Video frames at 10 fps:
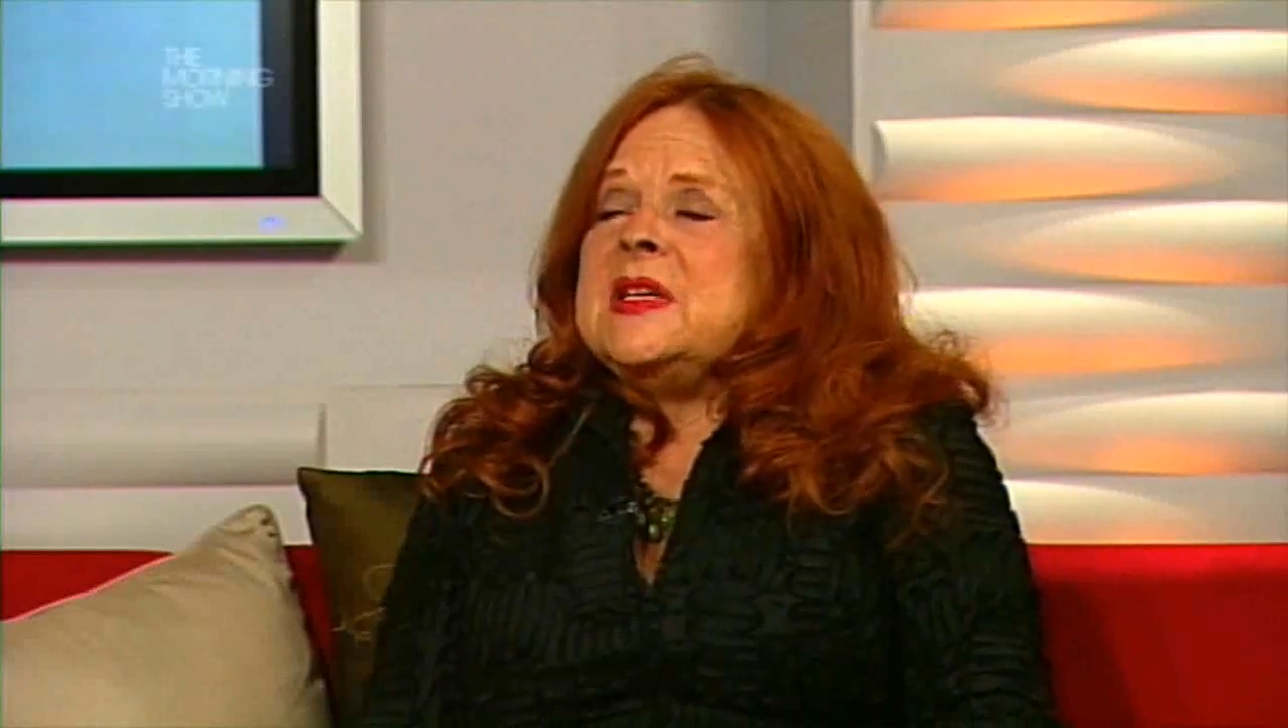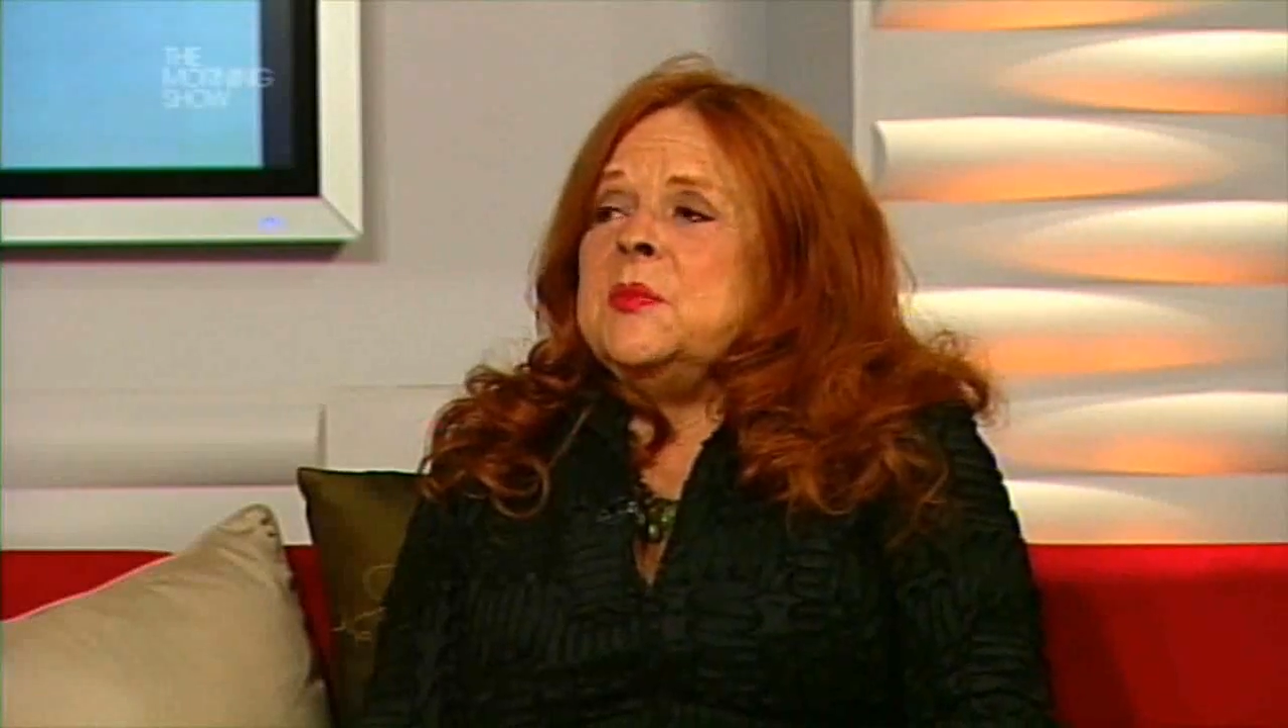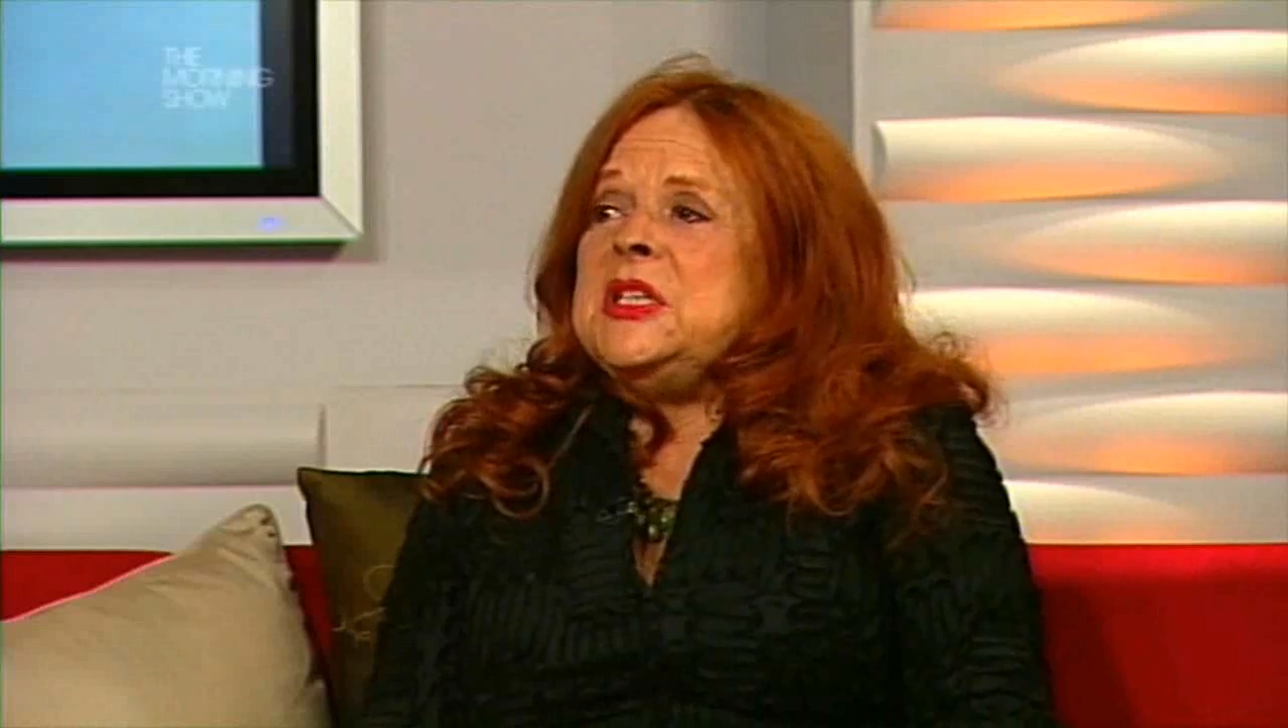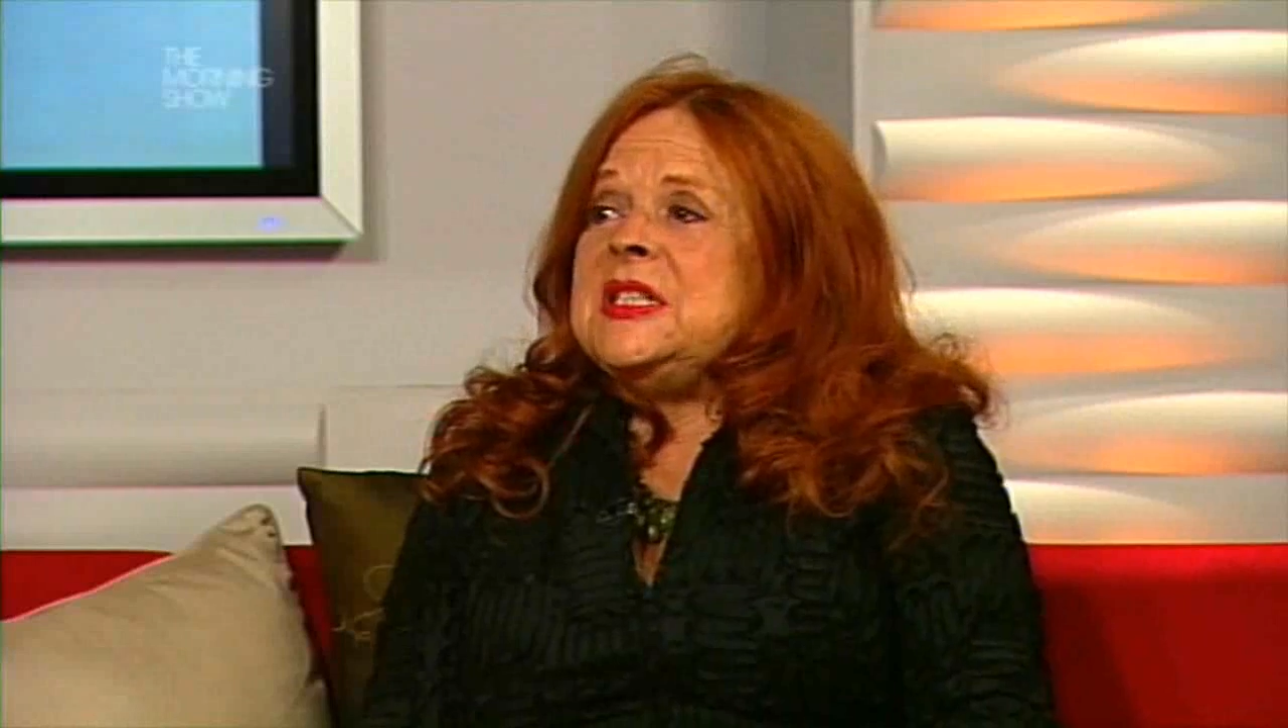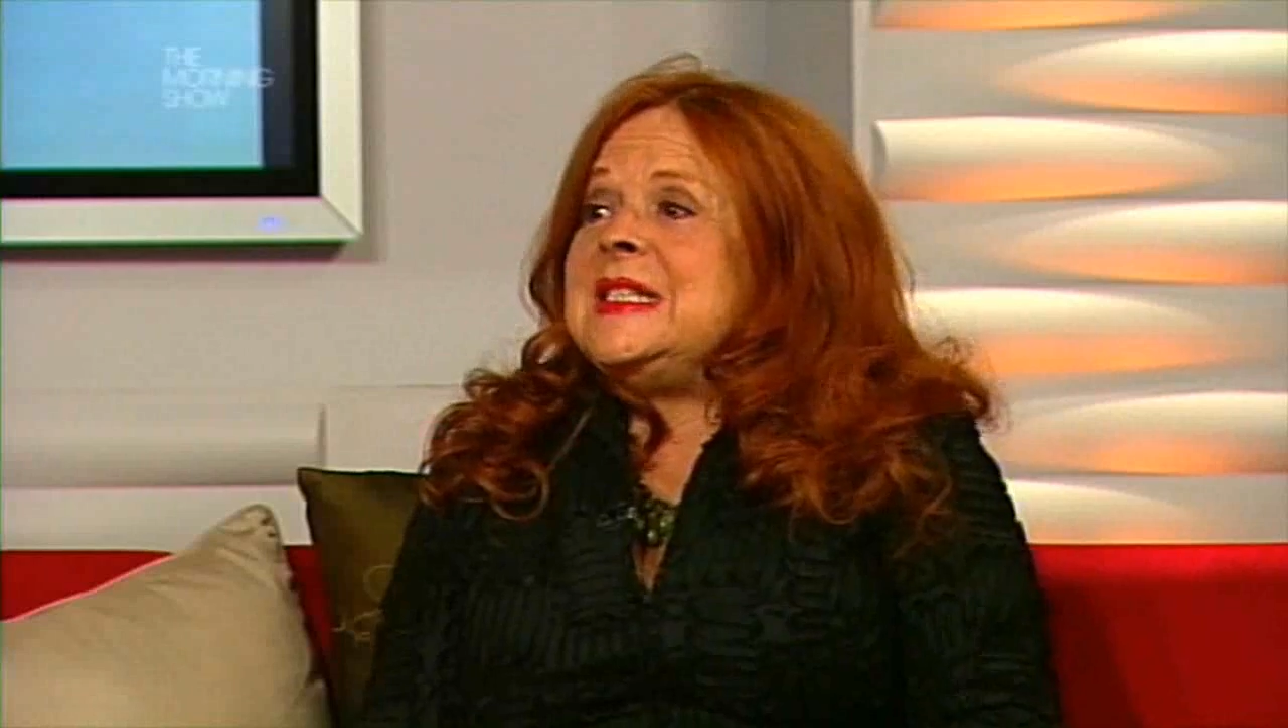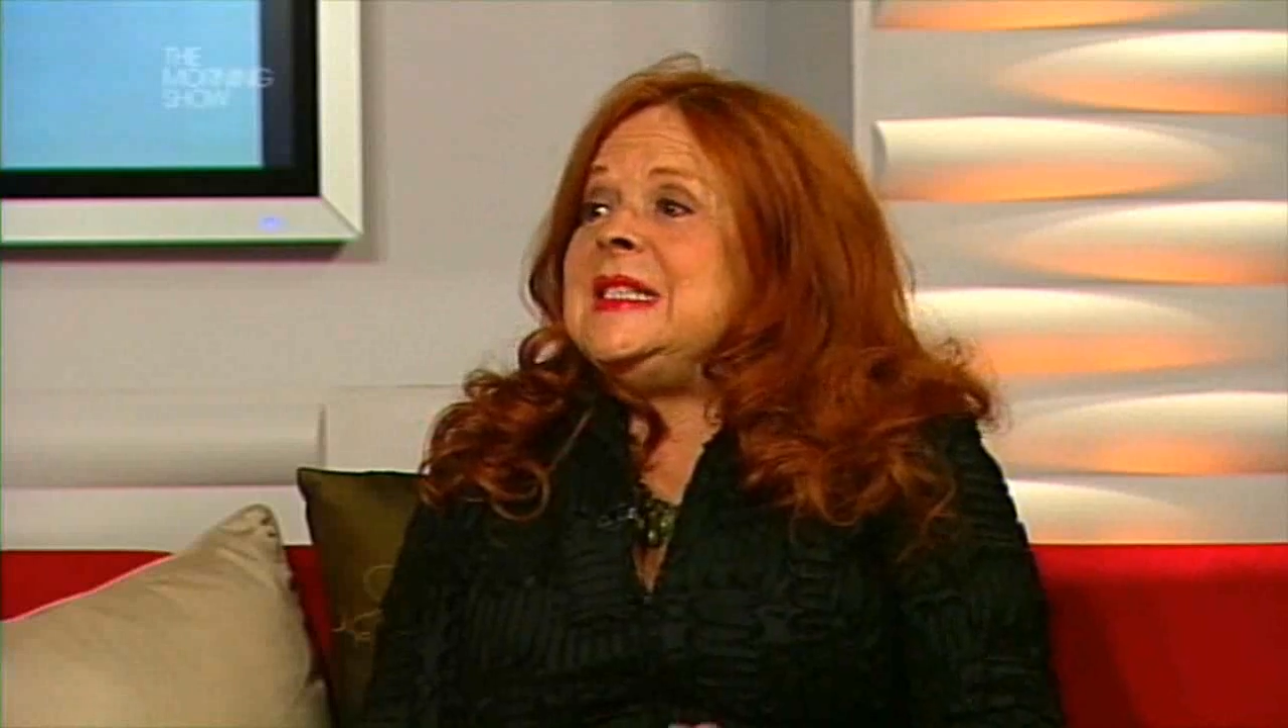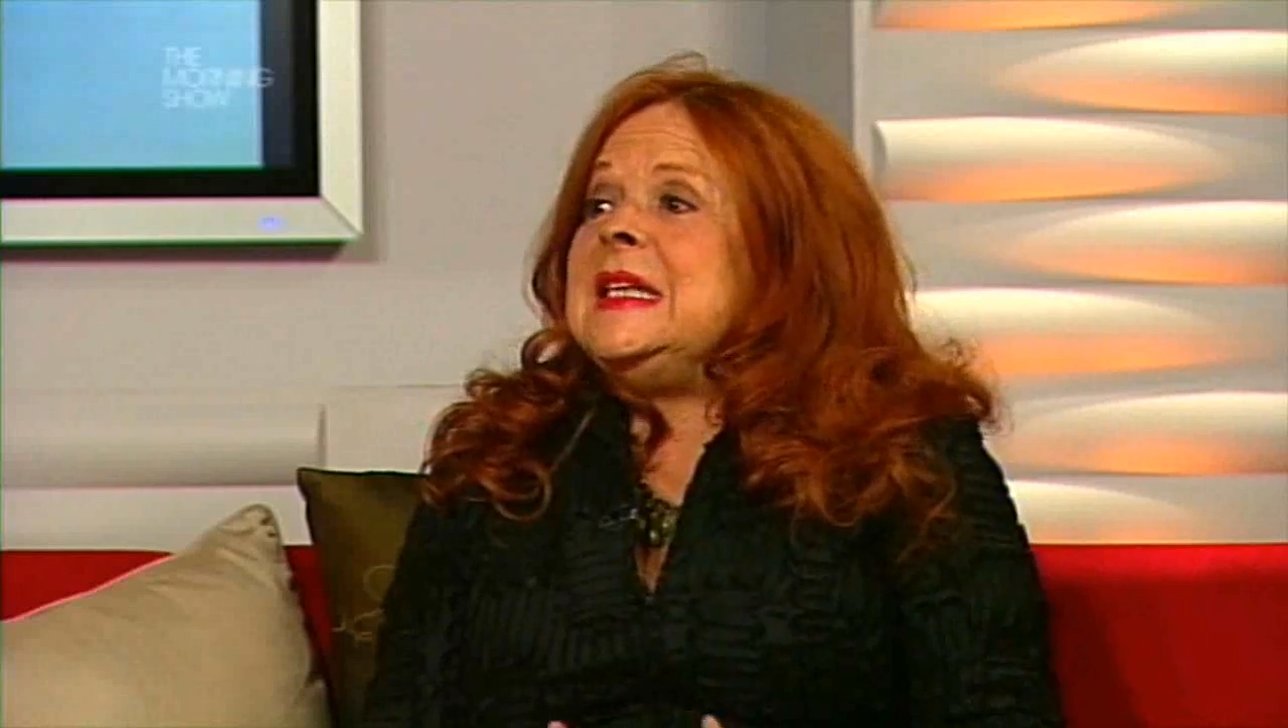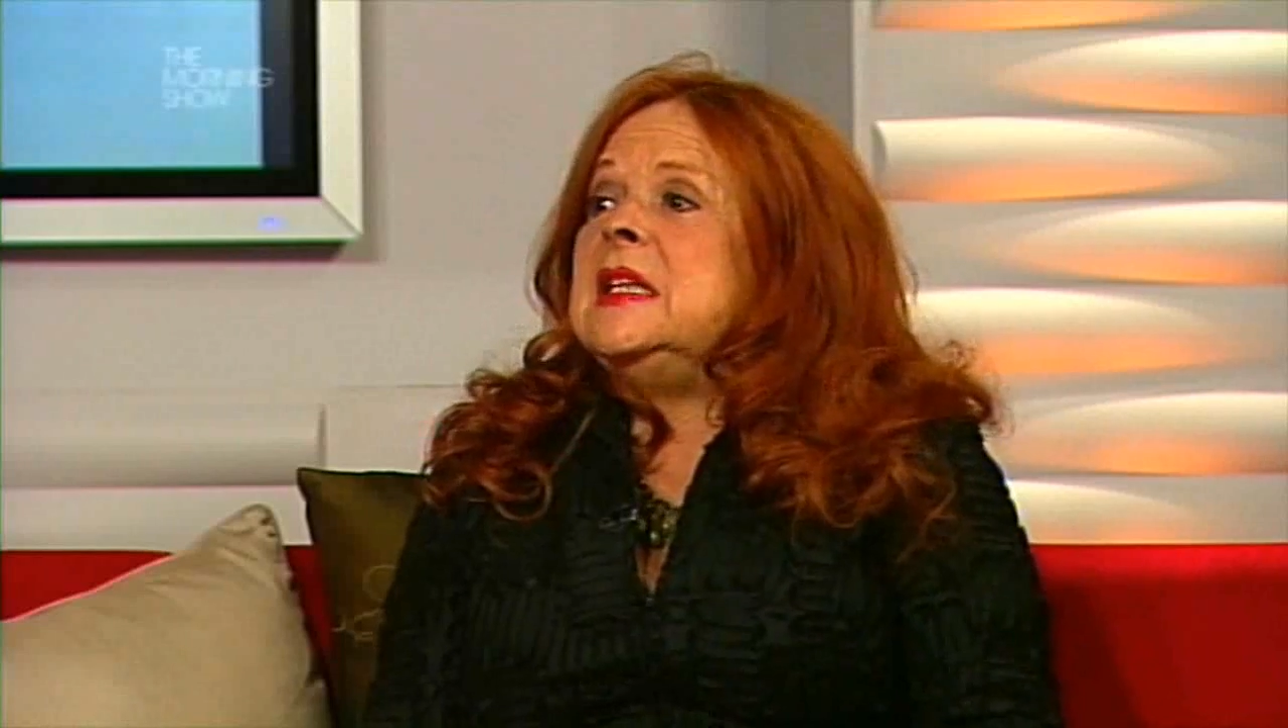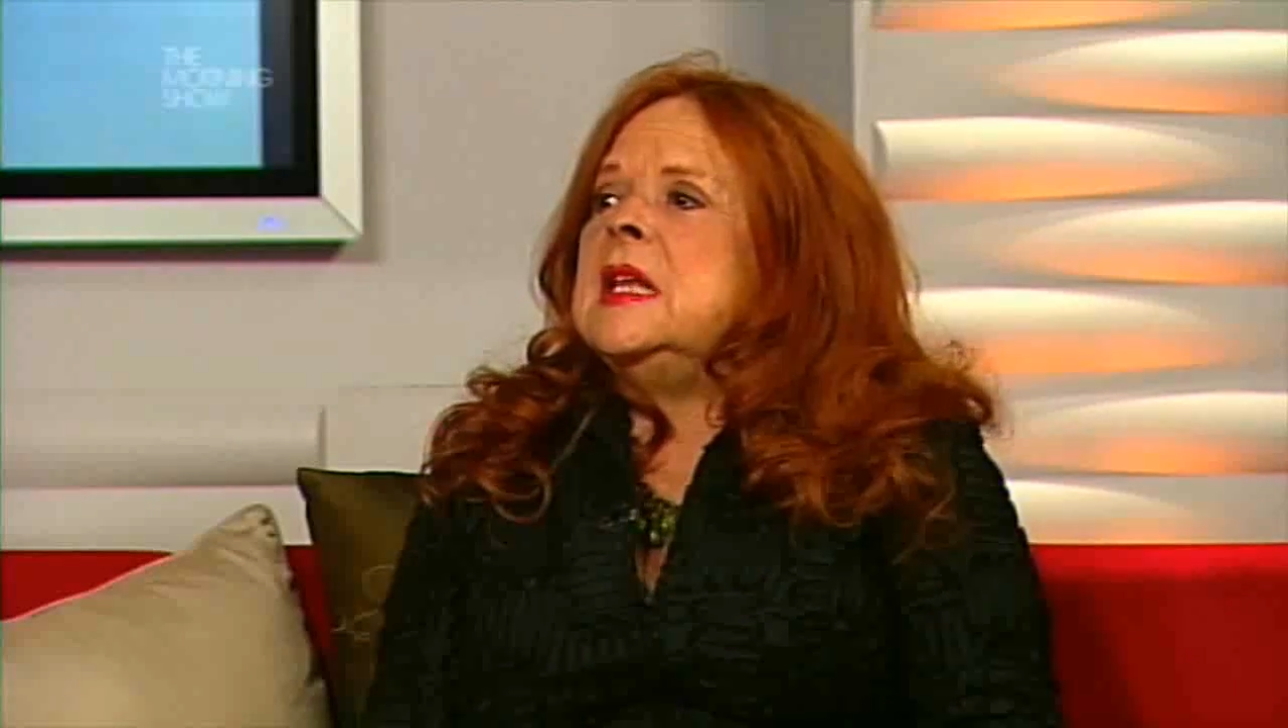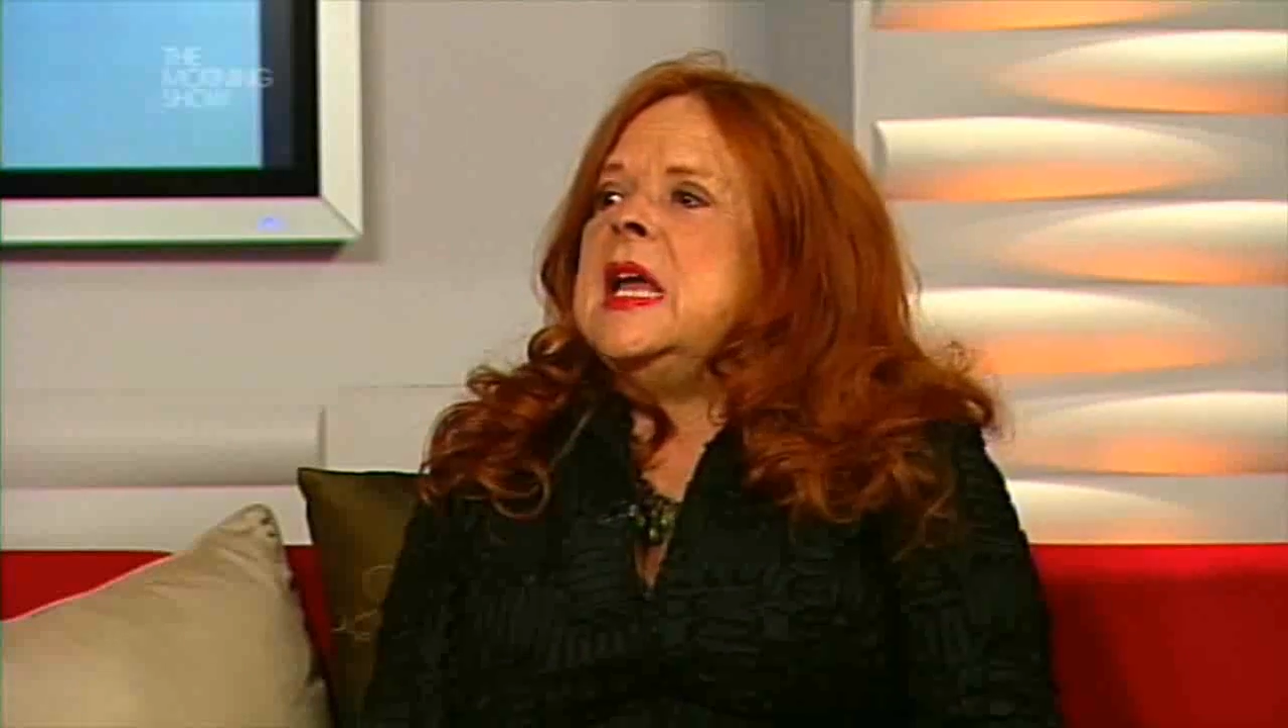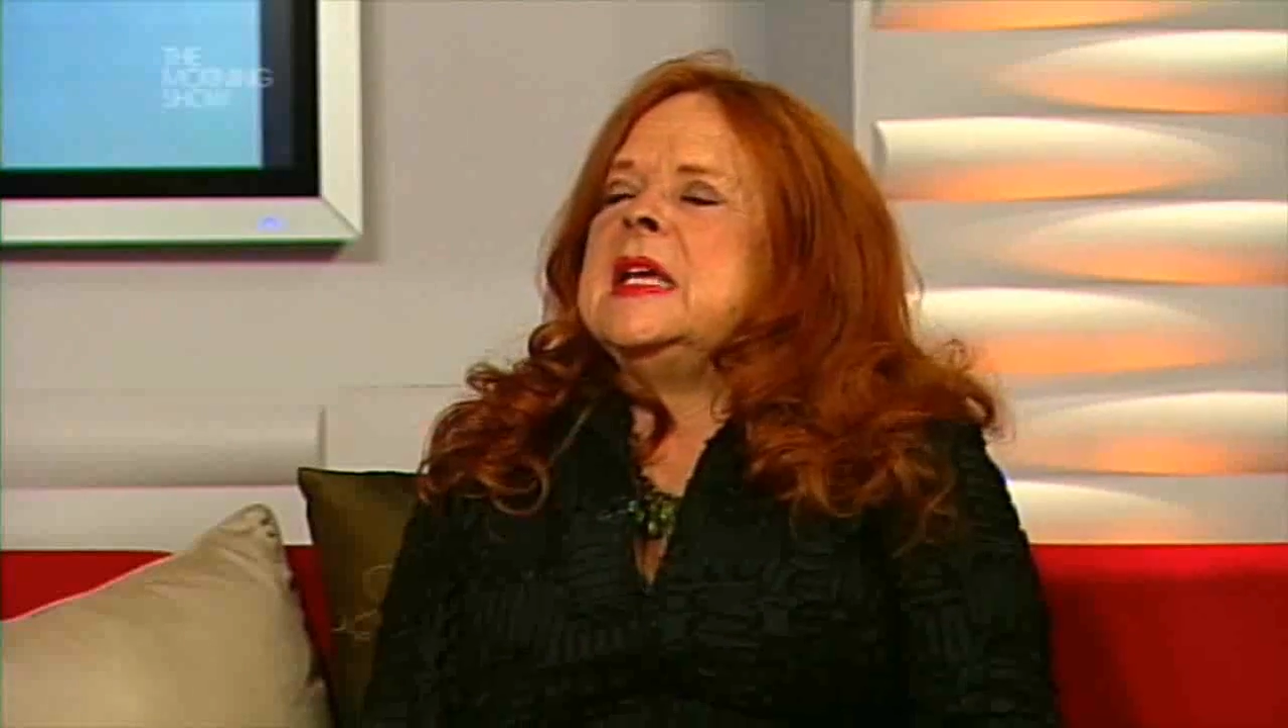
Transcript: that we still